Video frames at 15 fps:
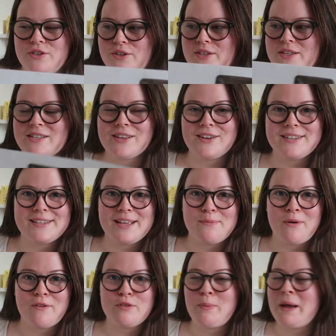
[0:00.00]
So this is going to sit
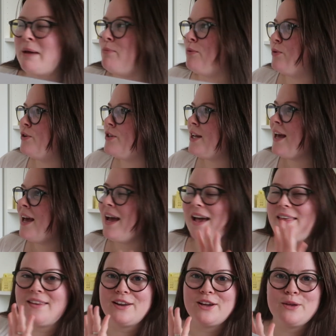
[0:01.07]
above the pegboard,
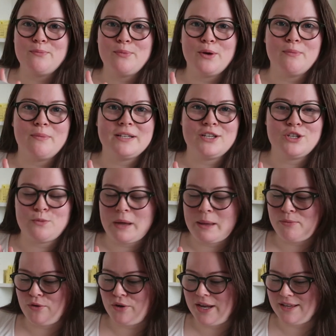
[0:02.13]
and then I can put my tissue
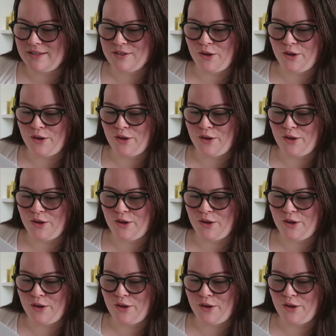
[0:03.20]
paper on it.